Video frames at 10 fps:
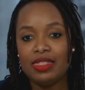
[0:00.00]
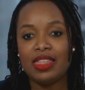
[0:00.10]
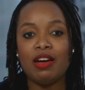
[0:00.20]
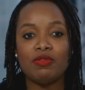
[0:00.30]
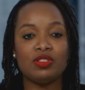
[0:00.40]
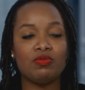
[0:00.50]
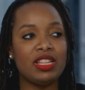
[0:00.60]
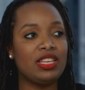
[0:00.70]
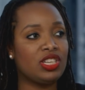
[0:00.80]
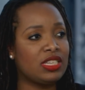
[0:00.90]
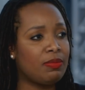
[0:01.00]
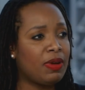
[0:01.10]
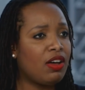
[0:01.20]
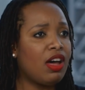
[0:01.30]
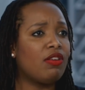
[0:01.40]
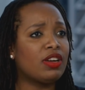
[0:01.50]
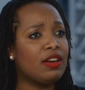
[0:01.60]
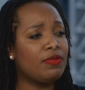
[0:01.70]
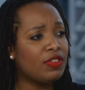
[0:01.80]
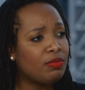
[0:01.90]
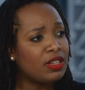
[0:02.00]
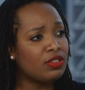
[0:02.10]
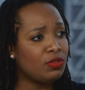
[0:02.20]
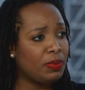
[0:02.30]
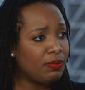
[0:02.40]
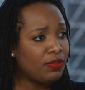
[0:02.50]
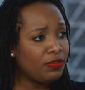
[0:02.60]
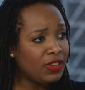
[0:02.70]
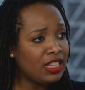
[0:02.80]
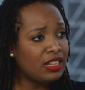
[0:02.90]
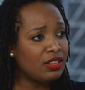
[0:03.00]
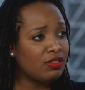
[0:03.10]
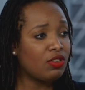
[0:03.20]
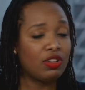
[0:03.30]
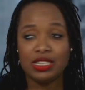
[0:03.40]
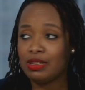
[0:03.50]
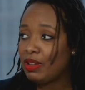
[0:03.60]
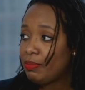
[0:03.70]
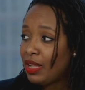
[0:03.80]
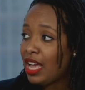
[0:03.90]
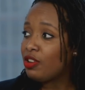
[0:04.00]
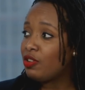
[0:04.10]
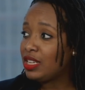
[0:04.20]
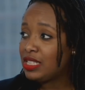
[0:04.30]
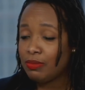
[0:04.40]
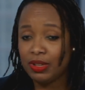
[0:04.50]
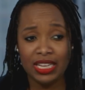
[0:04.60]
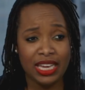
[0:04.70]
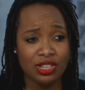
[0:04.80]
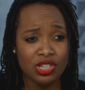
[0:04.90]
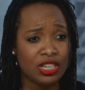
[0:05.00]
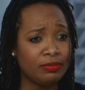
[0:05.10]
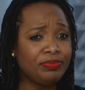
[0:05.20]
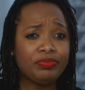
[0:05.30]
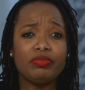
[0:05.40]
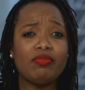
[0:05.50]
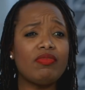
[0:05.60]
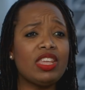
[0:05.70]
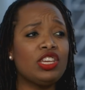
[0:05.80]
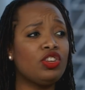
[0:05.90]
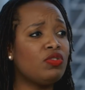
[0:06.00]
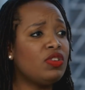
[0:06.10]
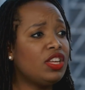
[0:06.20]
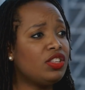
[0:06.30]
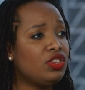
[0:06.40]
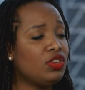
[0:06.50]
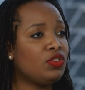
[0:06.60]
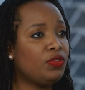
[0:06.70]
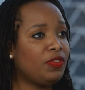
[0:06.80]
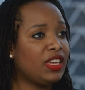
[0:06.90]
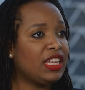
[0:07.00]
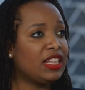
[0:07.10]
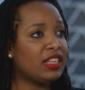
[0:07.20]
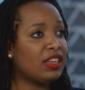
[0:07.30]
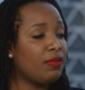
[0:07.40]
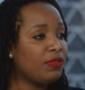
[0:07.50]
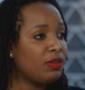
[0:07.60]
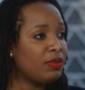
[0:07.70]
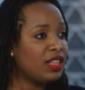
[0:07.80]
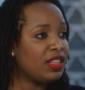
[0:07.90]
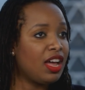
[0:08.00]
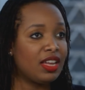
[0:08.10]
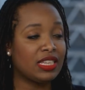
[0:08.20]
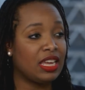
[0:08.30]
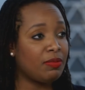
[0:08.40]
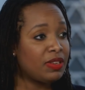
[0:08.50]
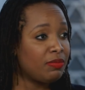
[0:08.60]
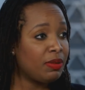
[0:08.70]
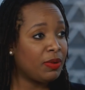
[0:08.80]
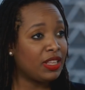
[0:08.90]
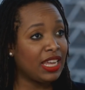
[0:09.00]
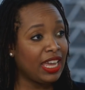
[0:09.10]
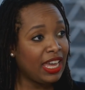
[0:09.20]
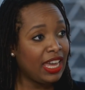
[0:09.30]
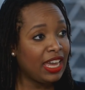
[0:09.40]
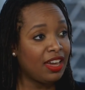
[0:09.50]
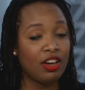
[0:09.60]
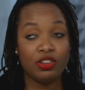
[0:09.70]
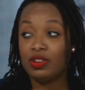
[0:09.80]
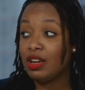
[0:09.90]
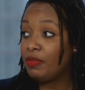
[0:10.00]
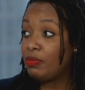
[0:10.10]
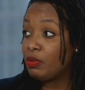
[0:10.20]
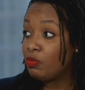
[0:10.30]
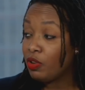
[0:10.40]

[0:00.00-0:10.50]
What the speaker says: And that was really just about how comfortable do people feel calling somebody black, calling somebody Asian. You know, do you feel comfortable asking about somebody about their hair? Are you comfortable